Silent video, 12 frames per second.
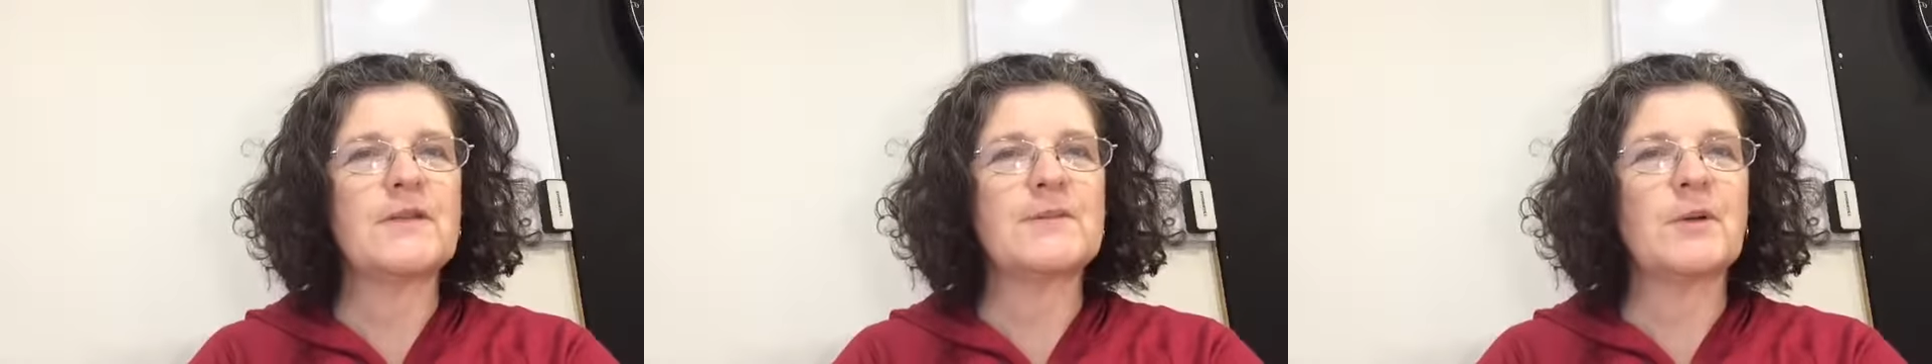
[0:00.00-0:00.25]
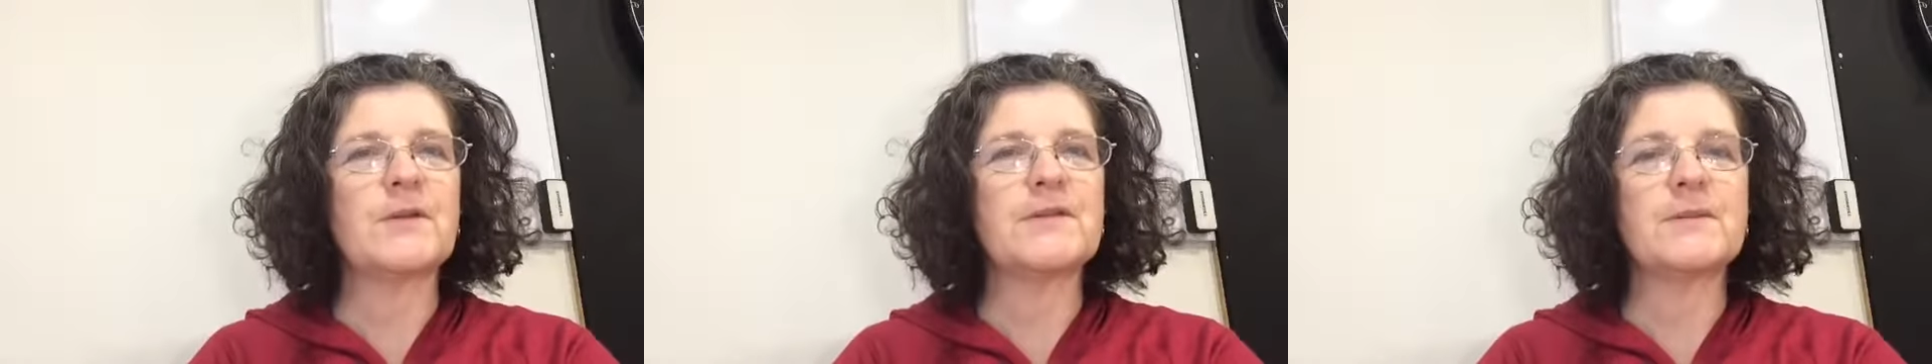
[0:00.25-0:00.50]
is
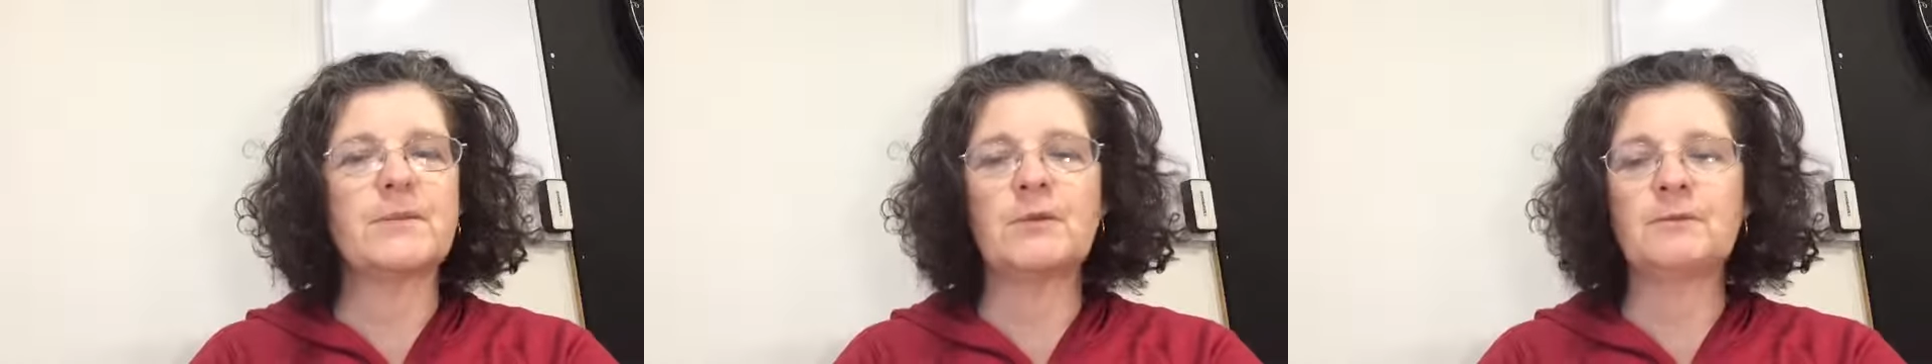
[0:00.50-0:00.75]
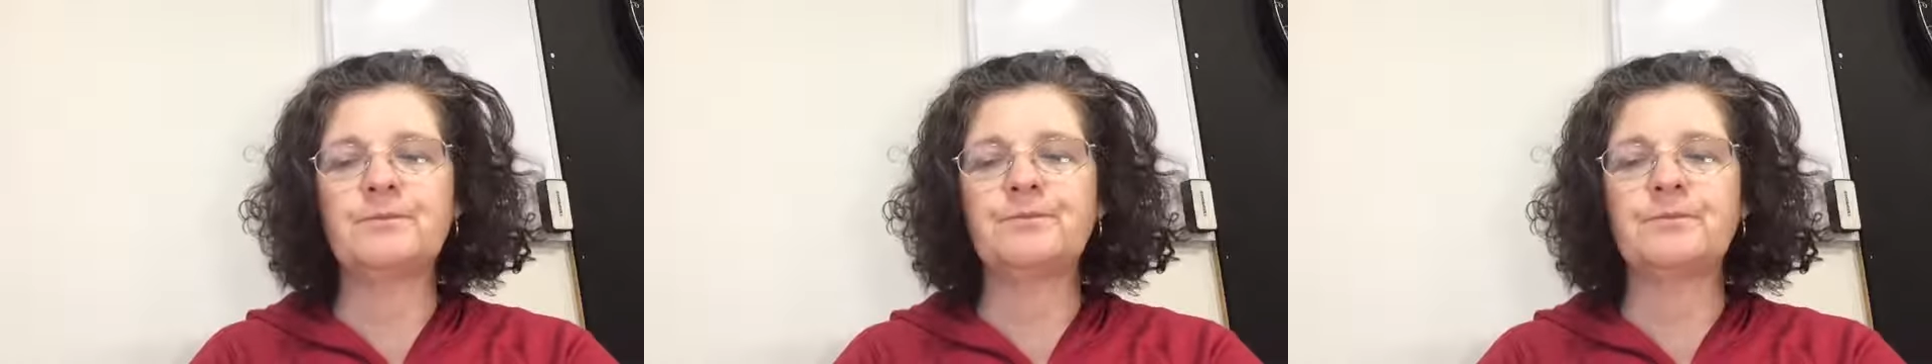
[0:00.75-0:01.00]

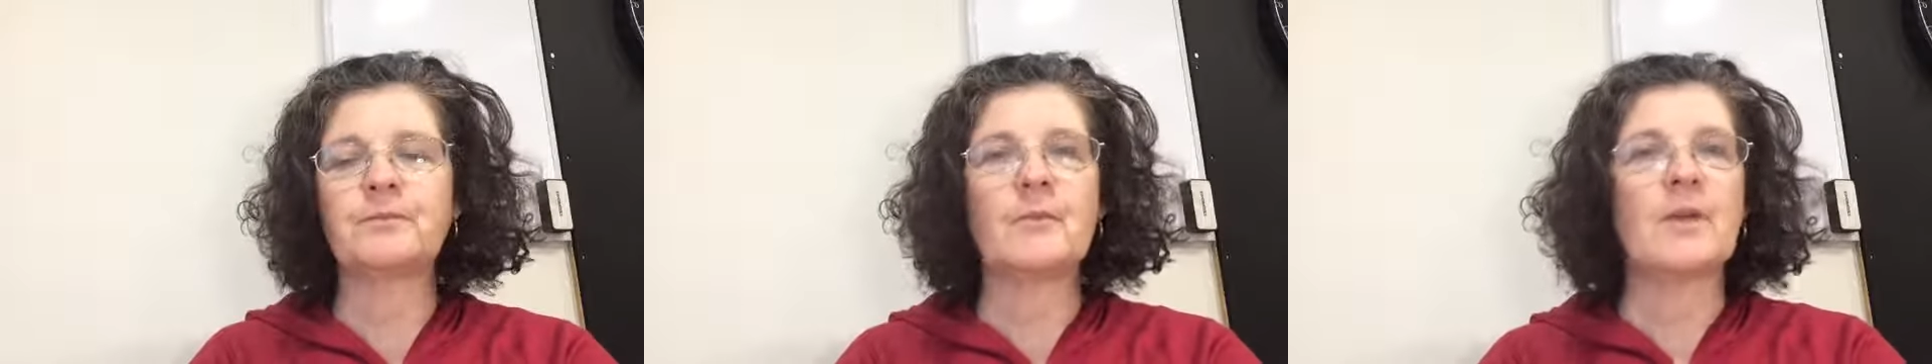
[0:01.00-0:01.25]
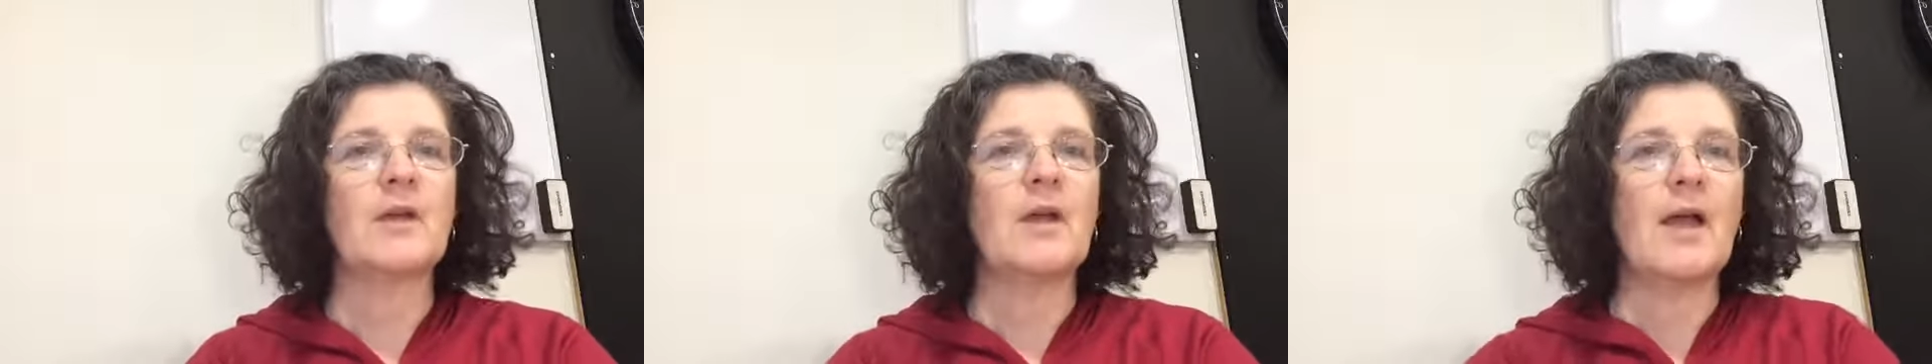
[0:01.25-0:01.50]
possible.
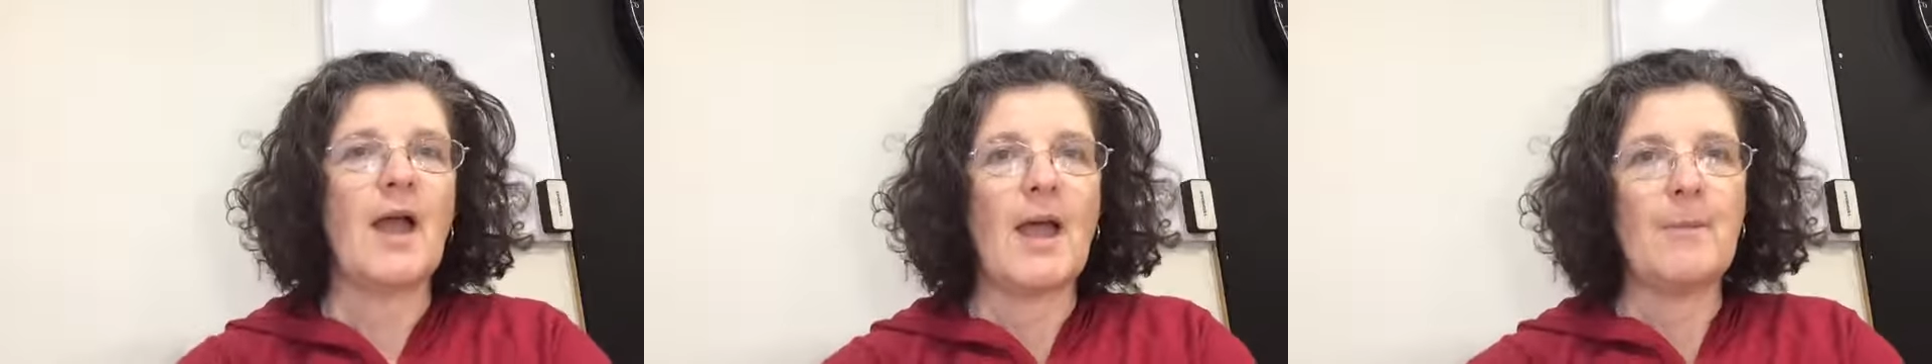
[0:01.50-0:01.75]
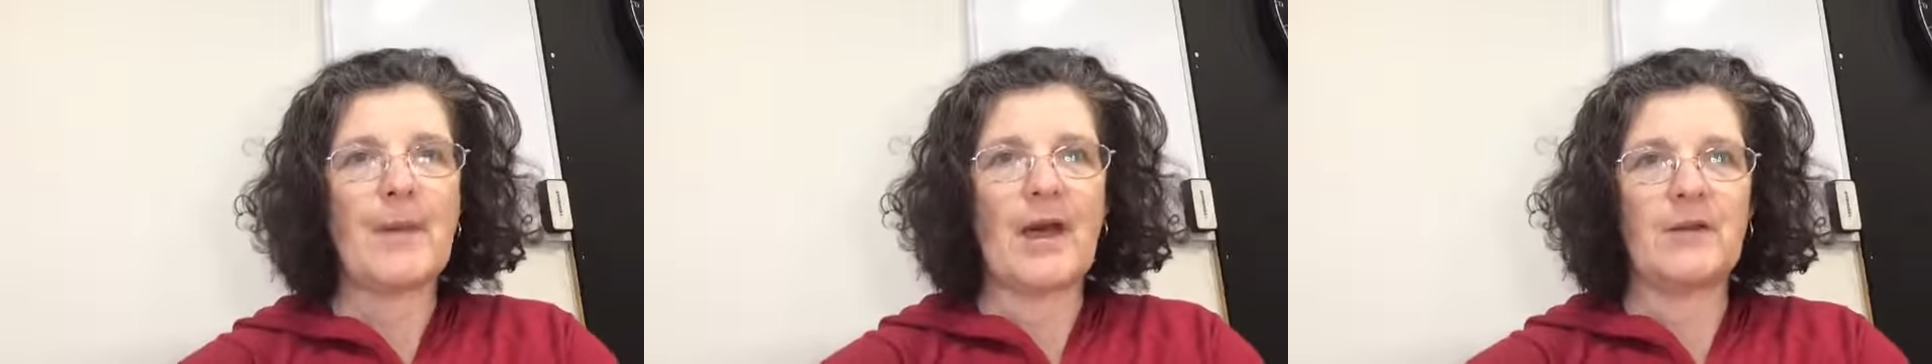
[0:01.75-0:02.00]

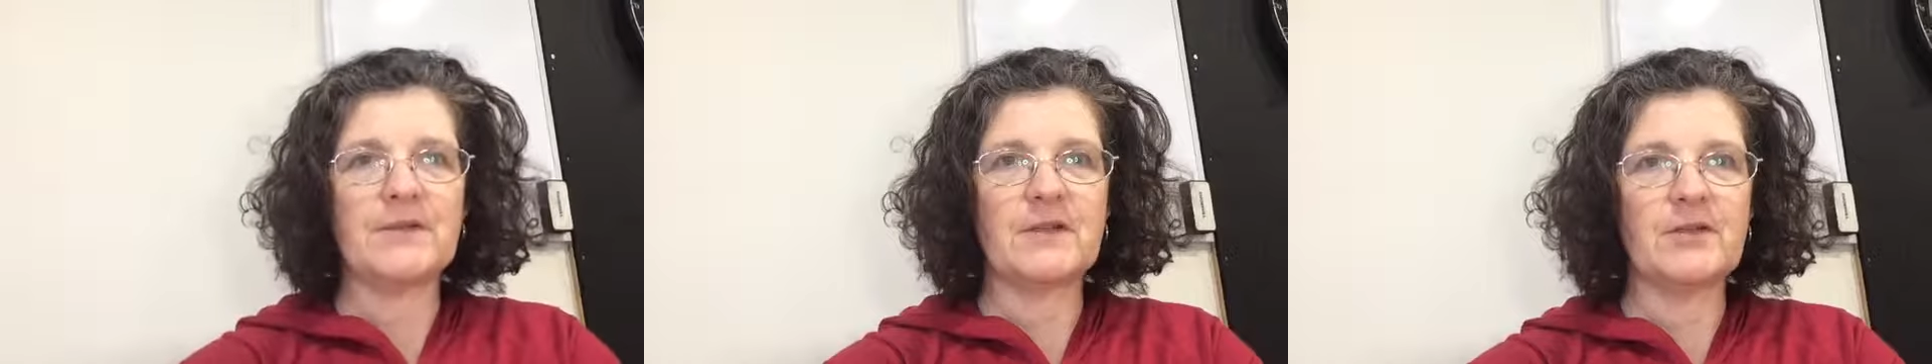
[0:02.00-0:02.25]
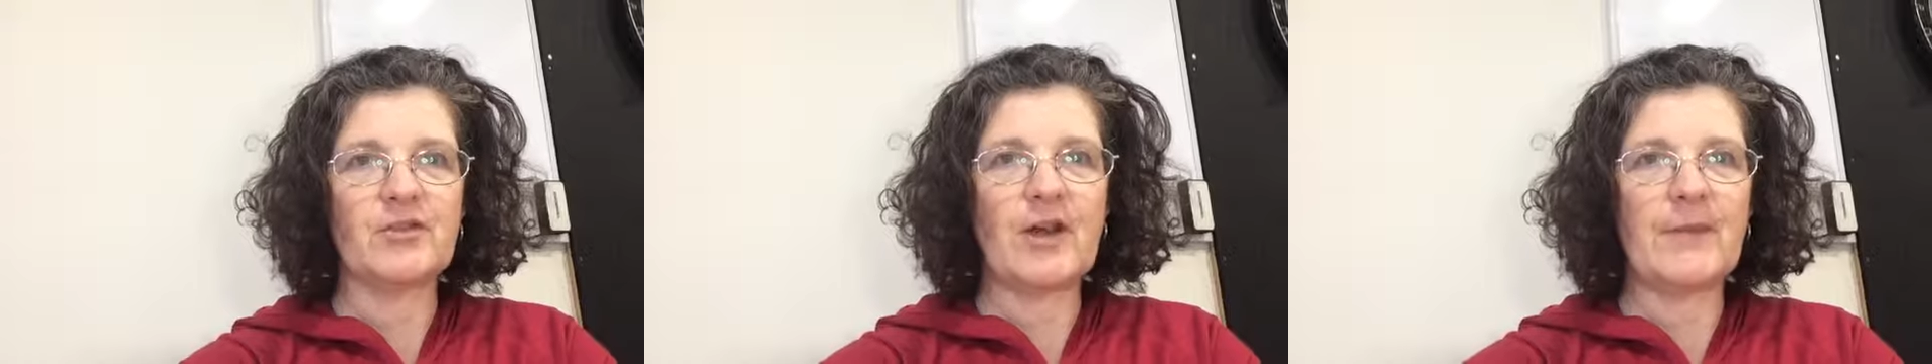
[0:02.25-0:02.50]
Bounce on
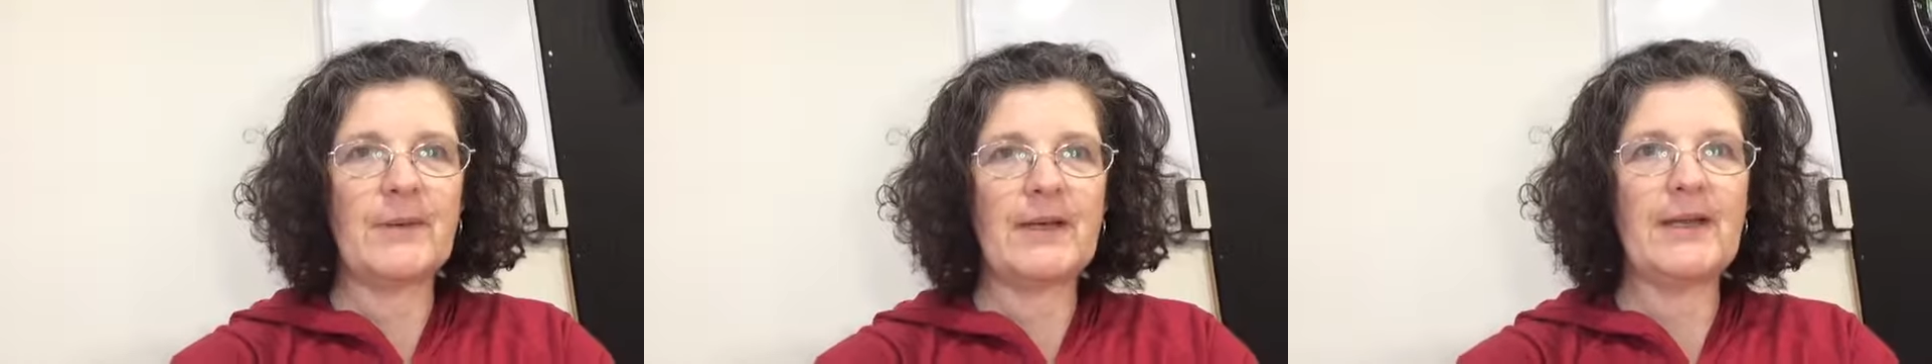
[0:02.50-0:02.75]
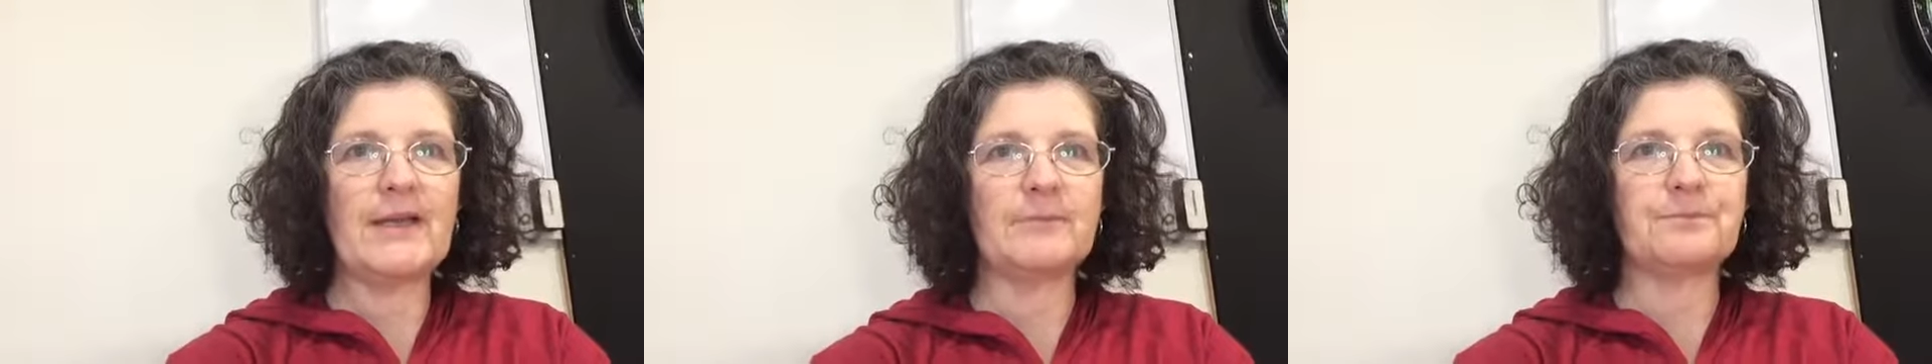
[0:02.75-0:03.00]
a
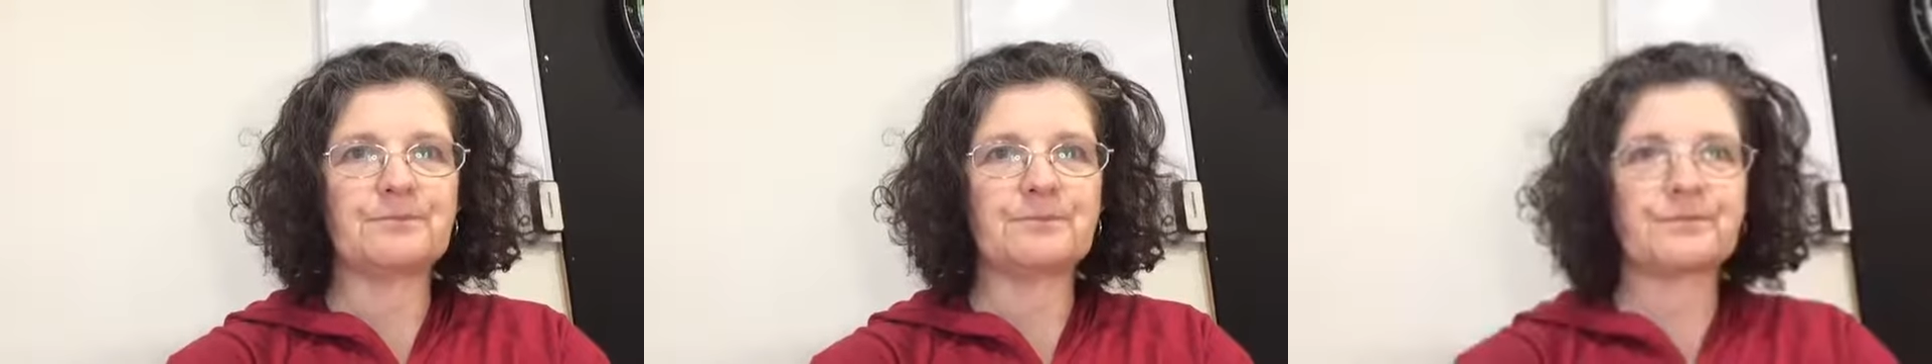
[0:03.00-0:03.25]
trampoline.